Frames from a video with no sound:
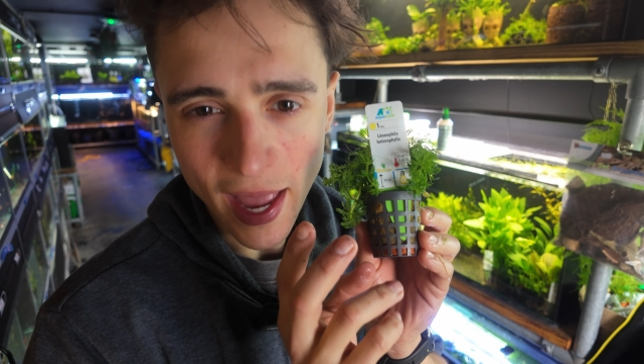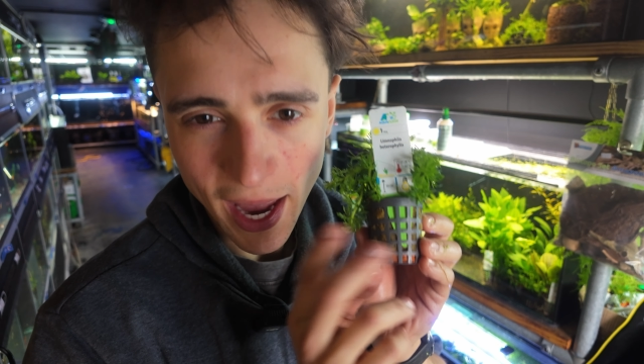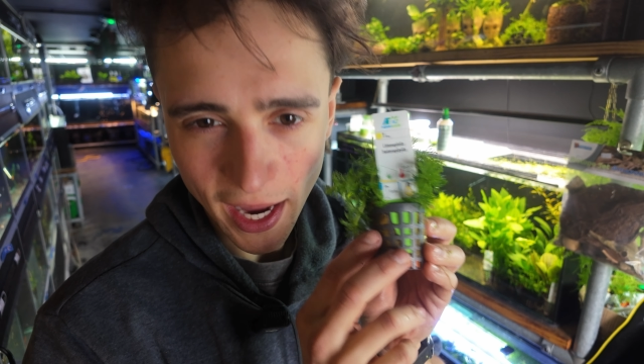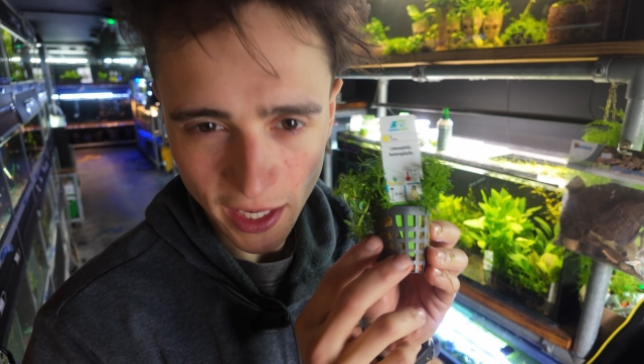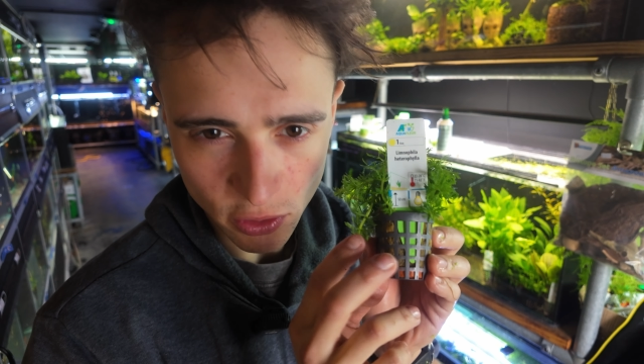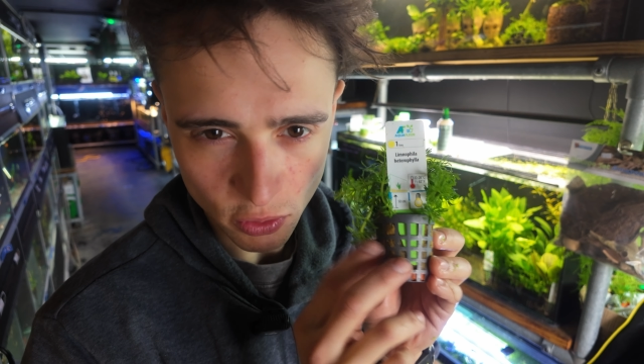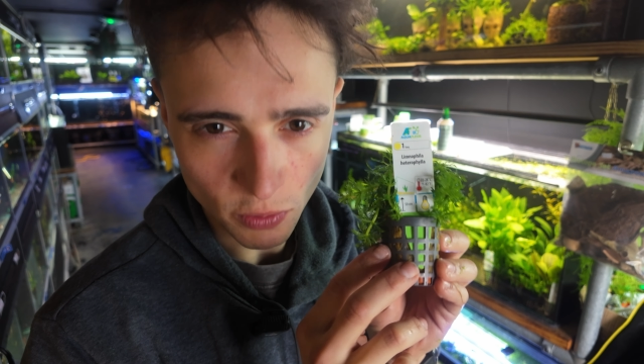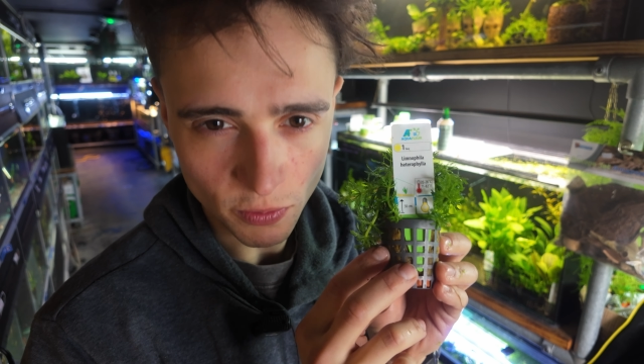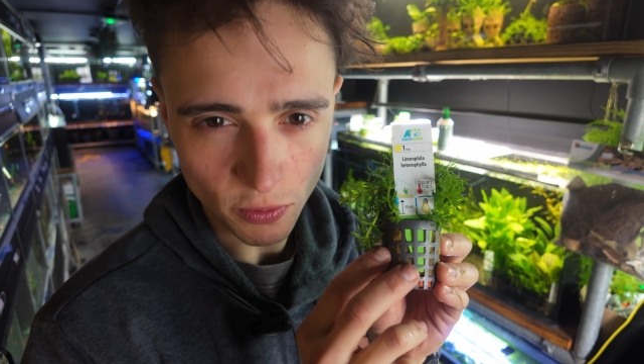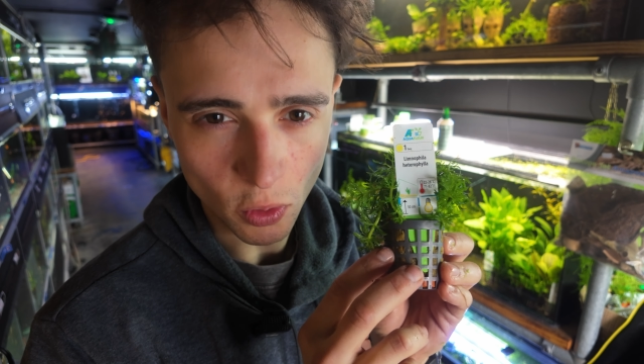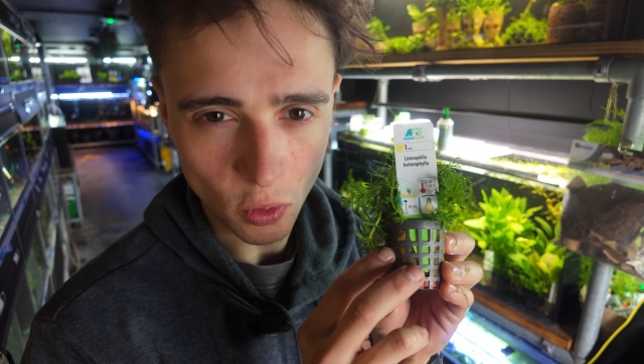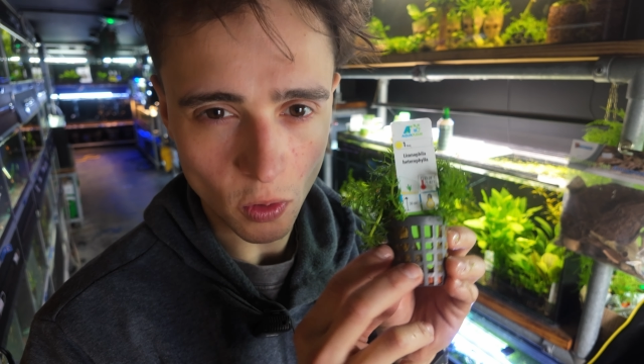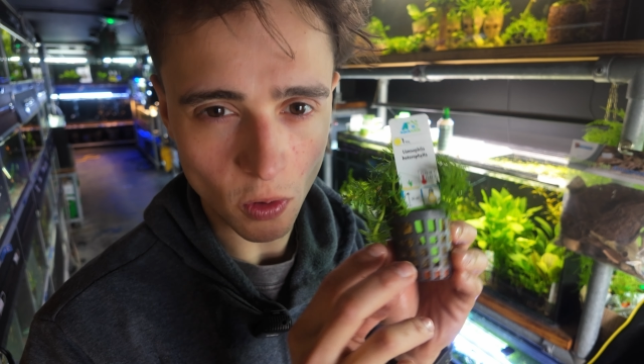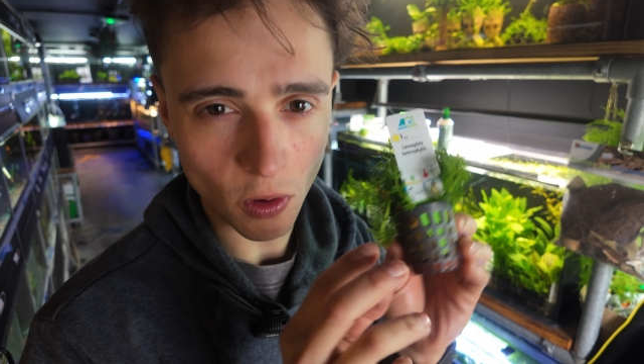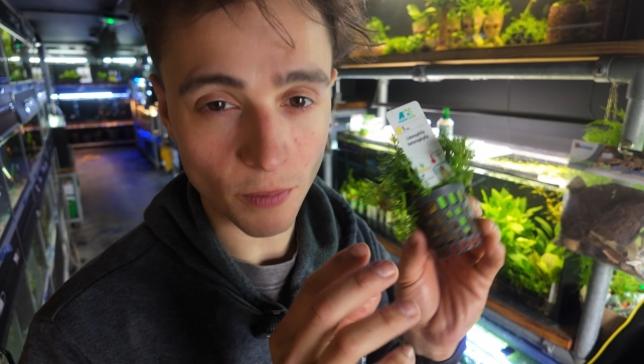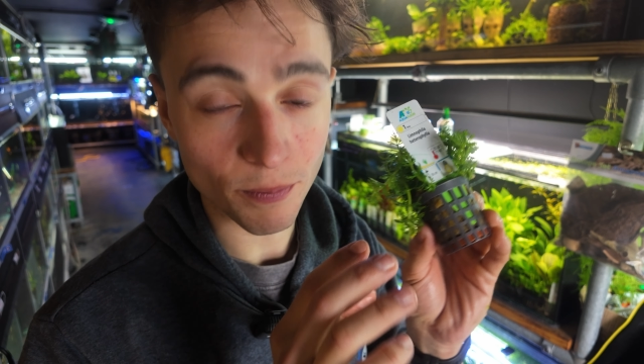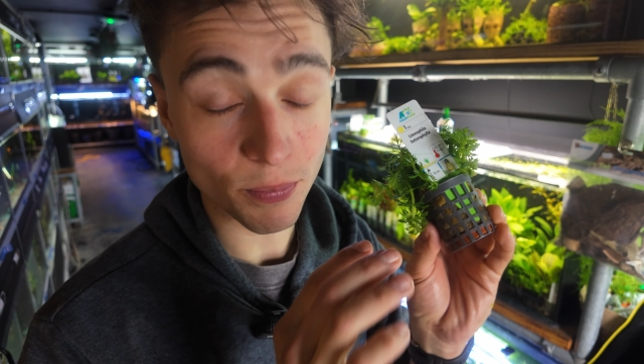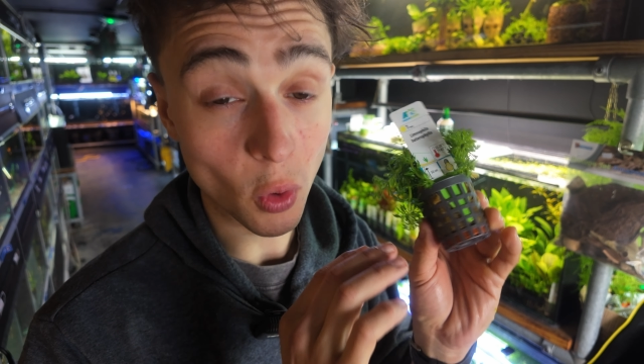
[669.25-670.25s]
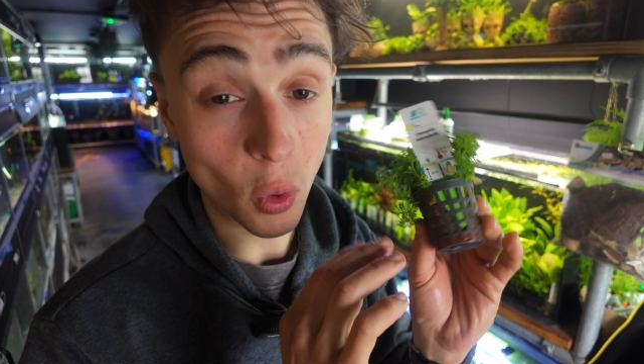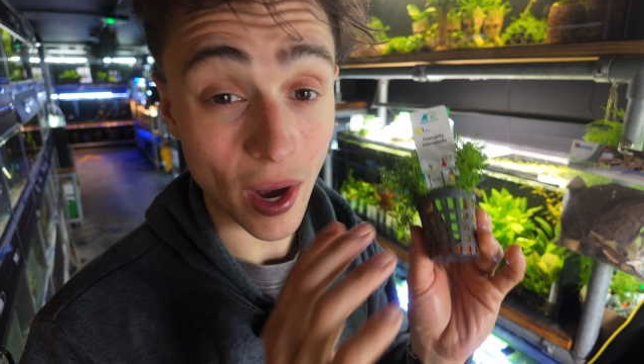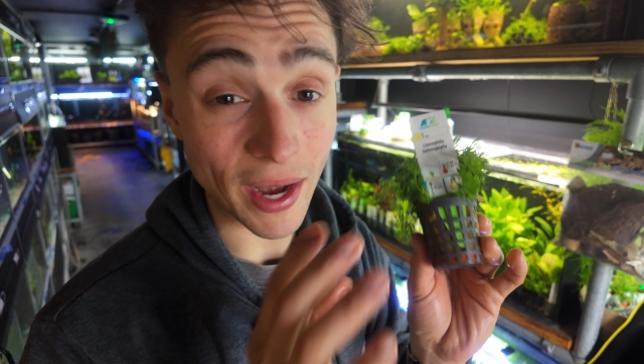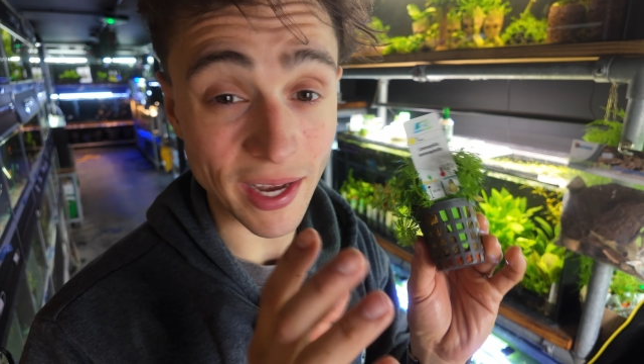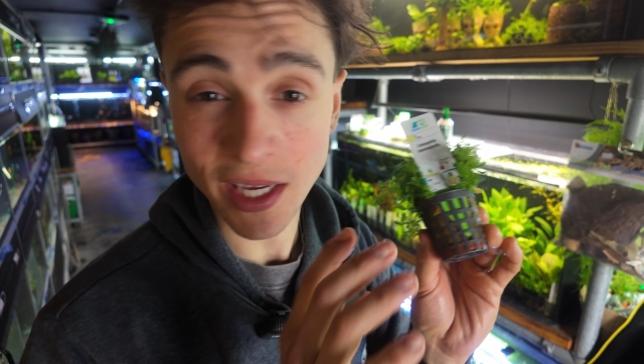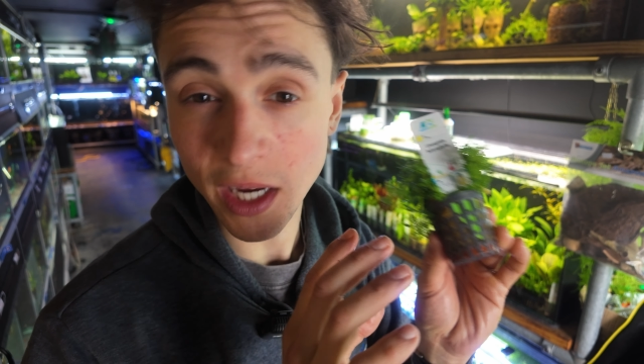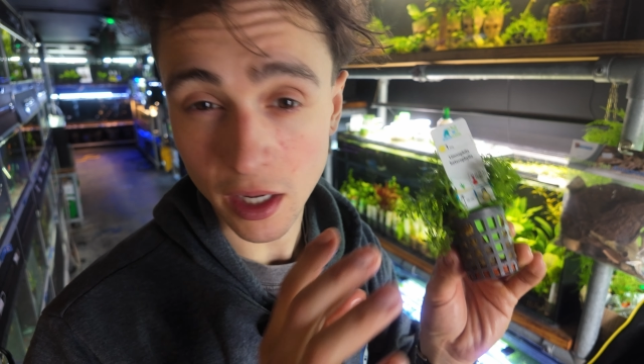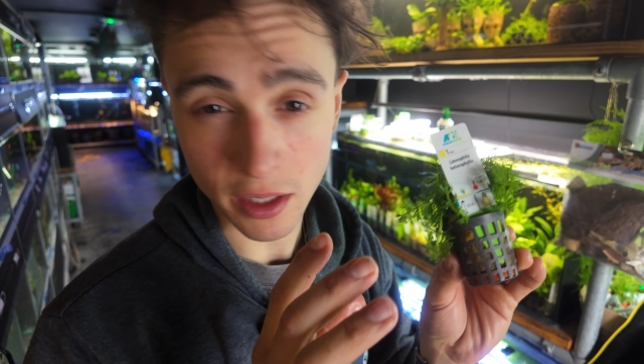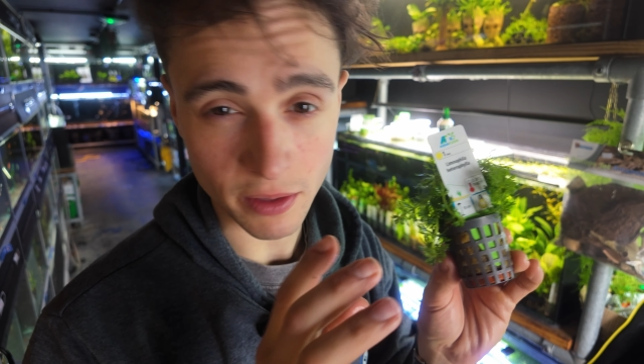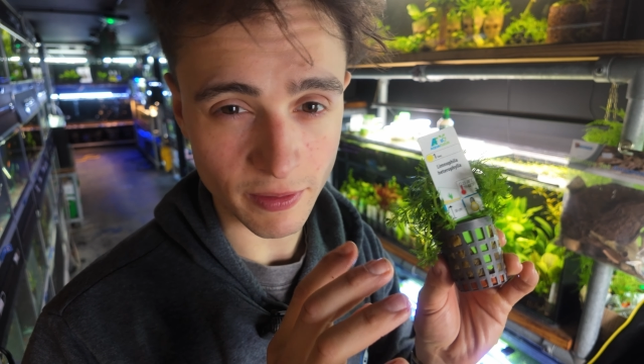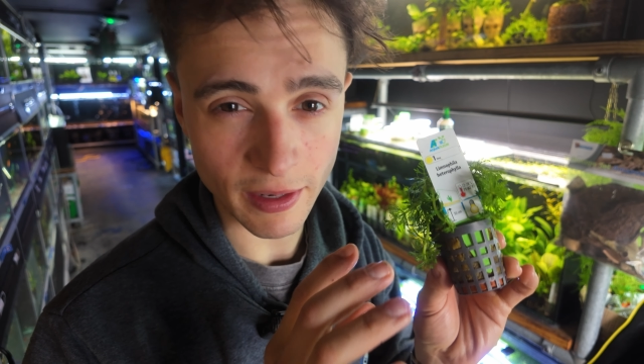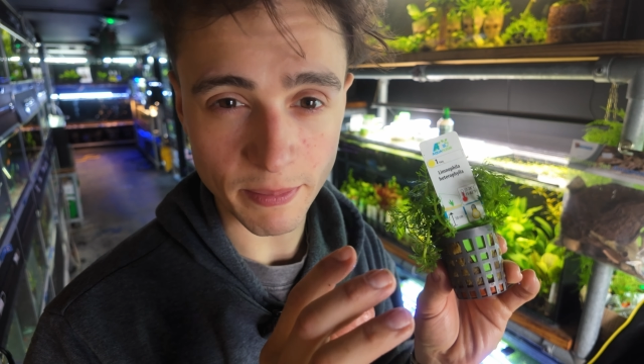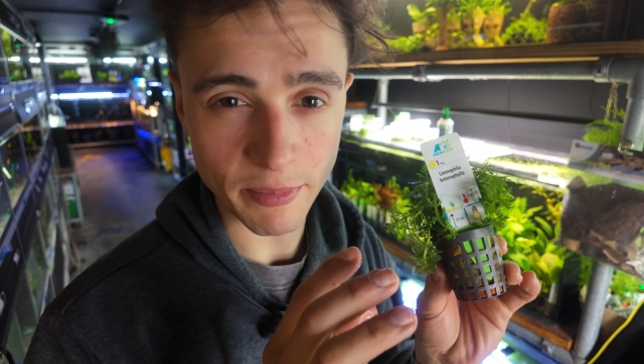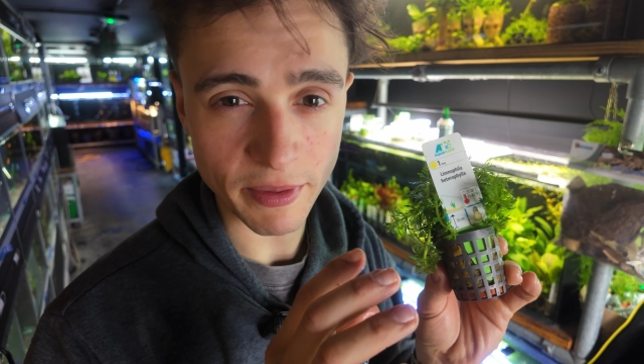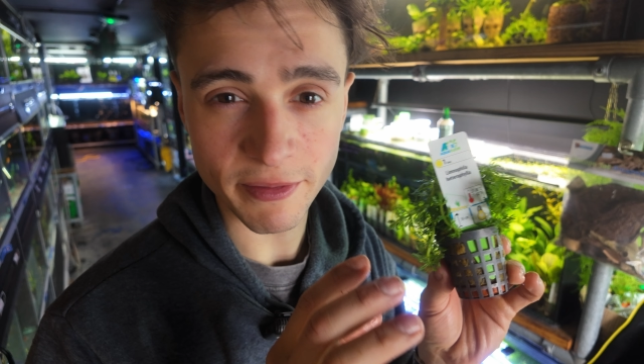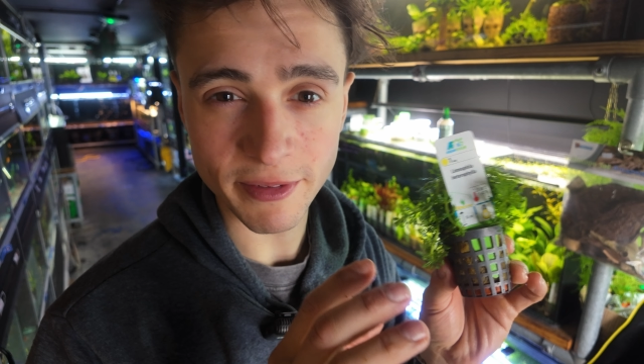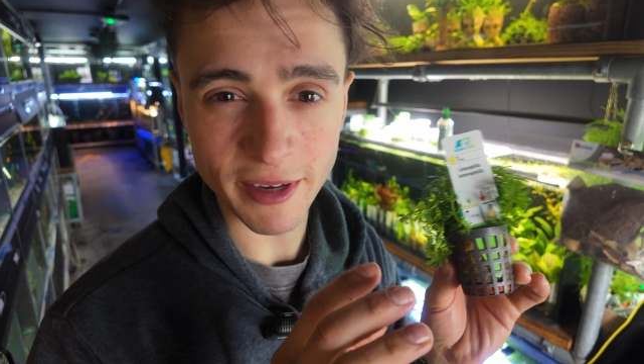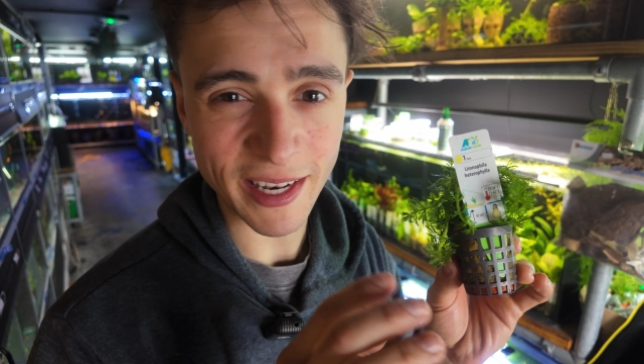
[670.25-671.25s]
Heterophylla, or any kind of
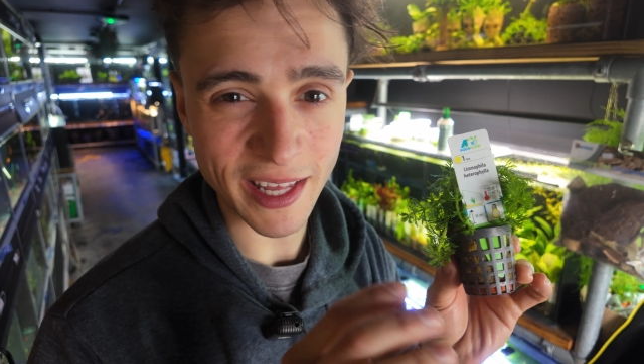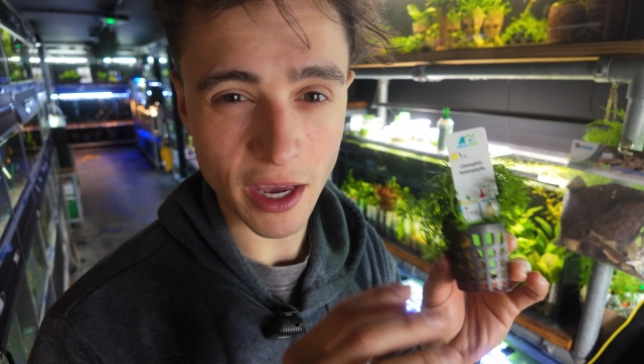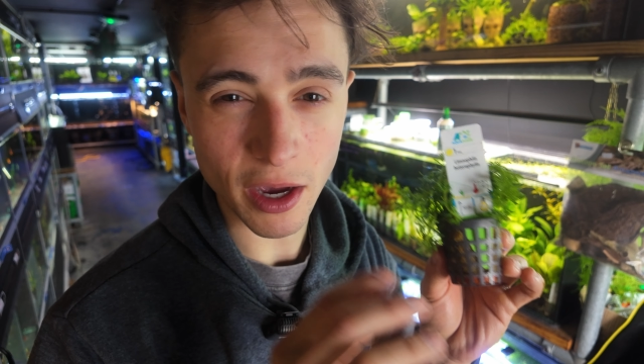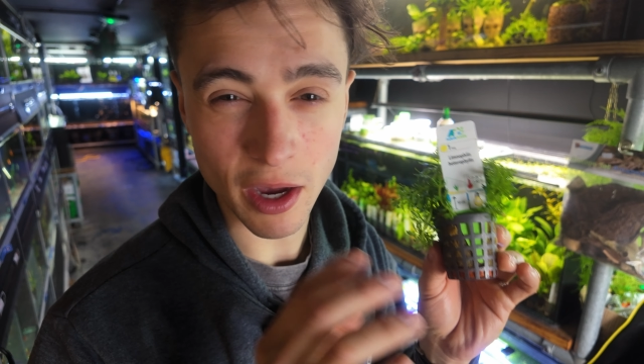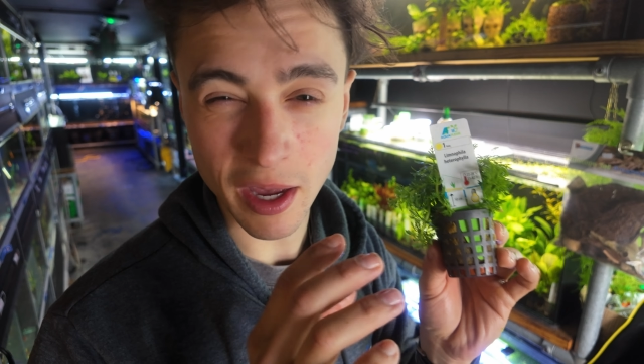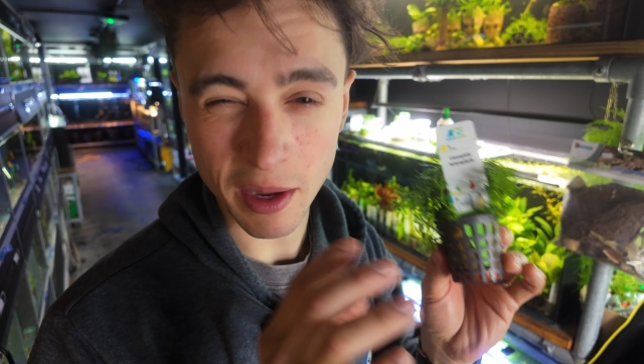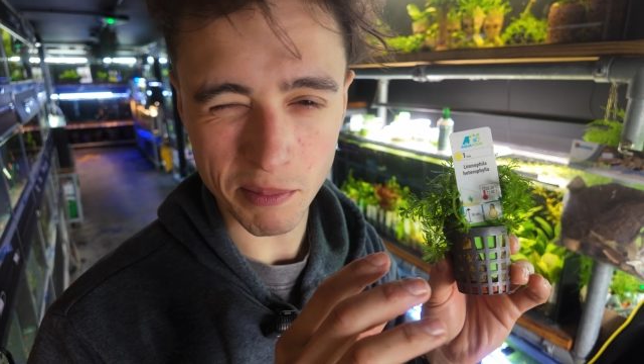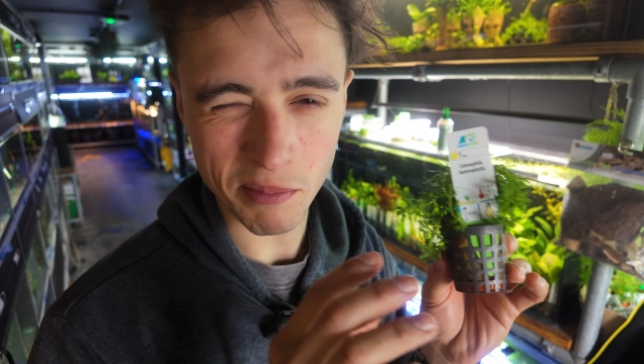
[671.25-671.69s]
Limnophilia.